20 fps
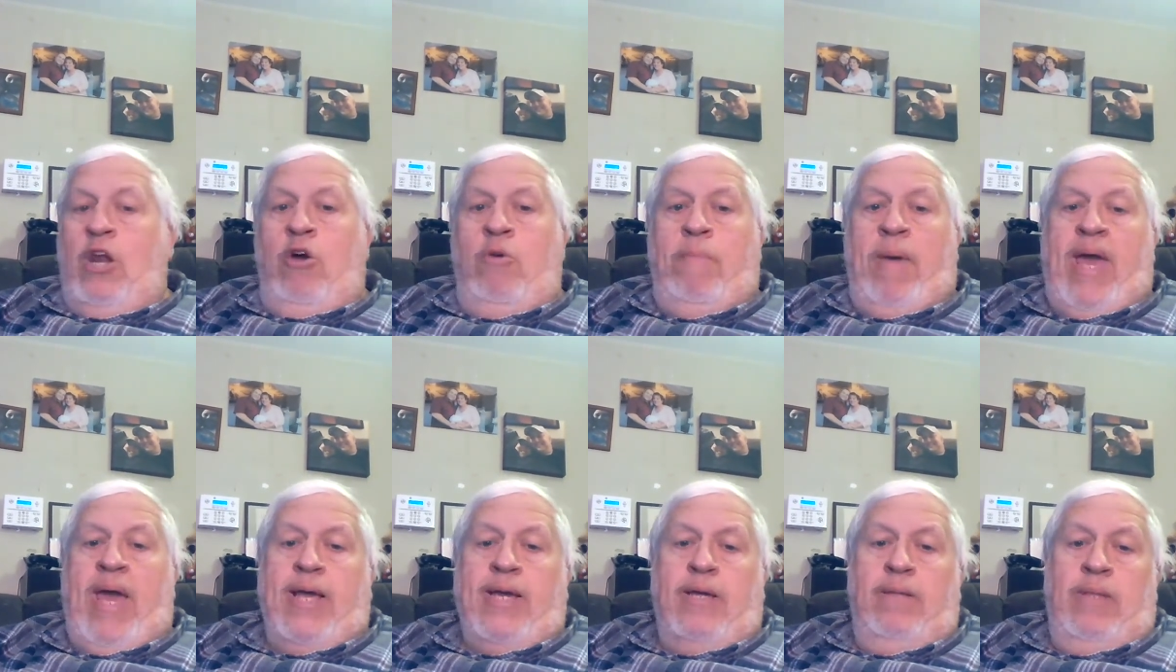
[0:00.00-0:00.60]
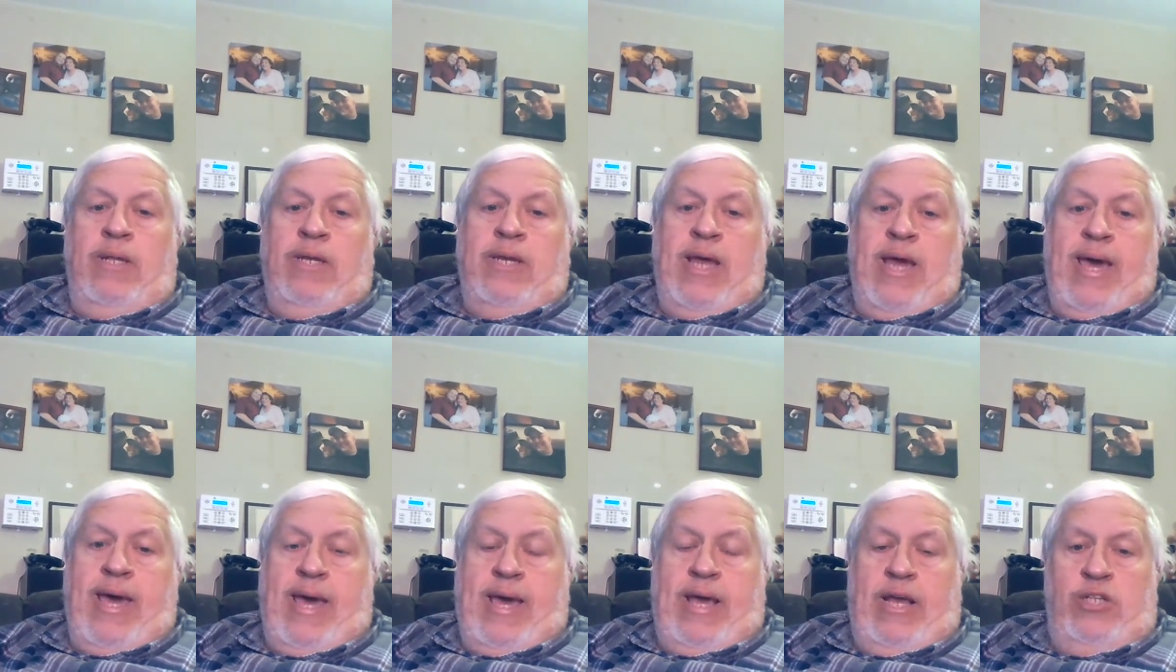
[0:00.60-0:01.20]
back in the
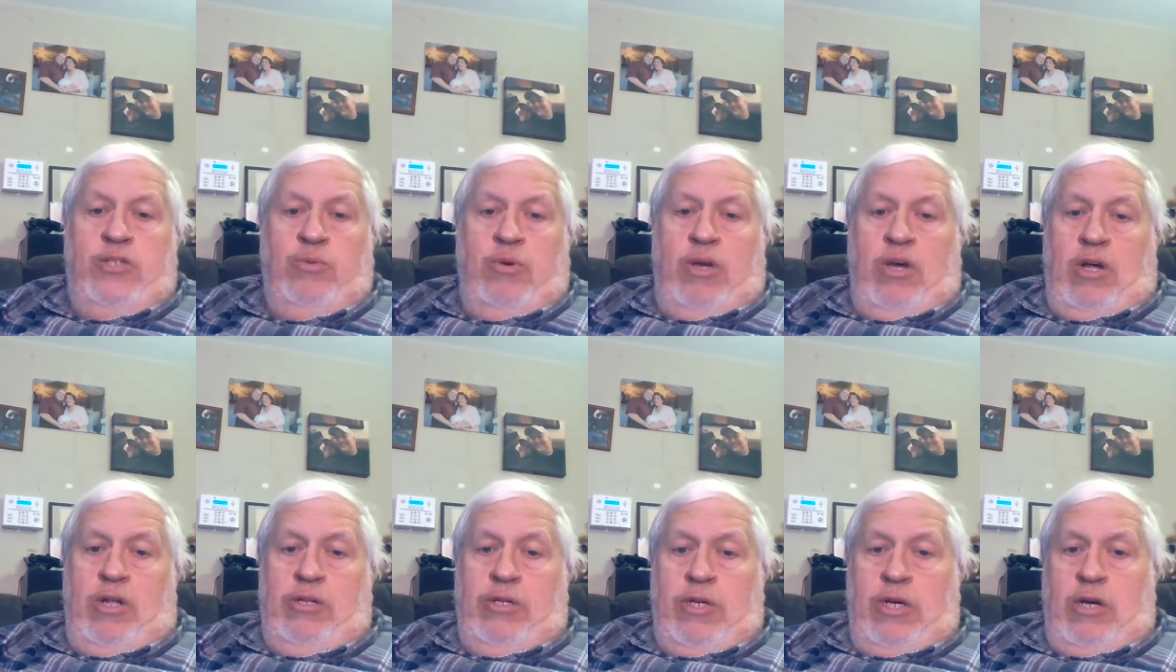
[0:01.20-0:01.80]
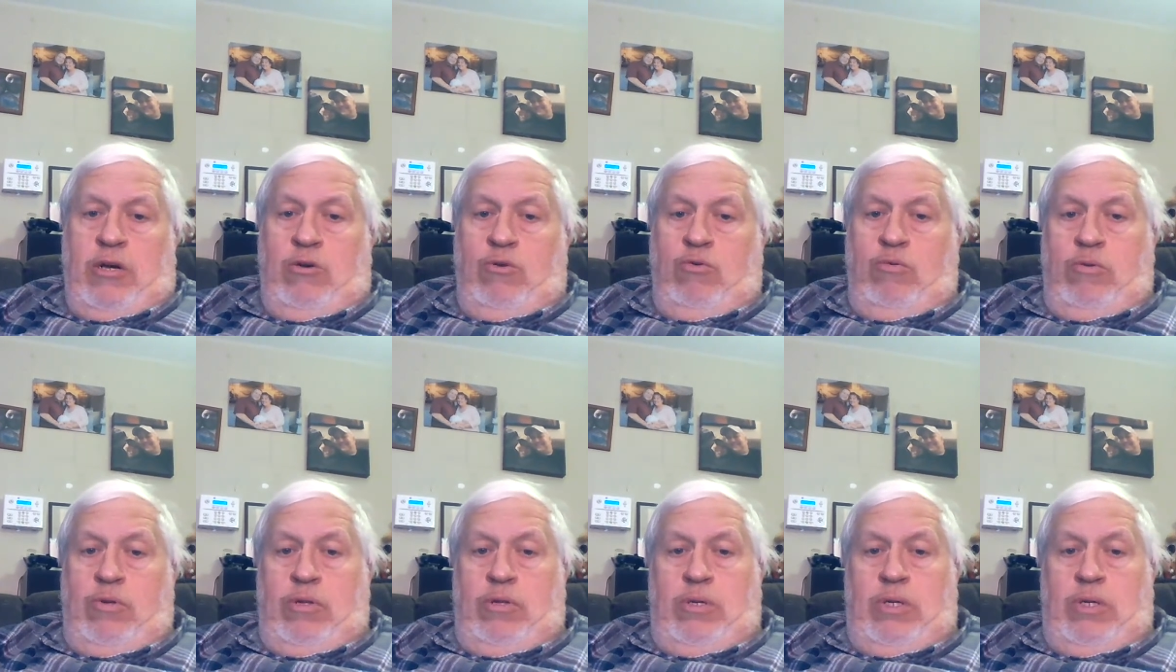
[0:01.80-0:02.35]
day, as we all know,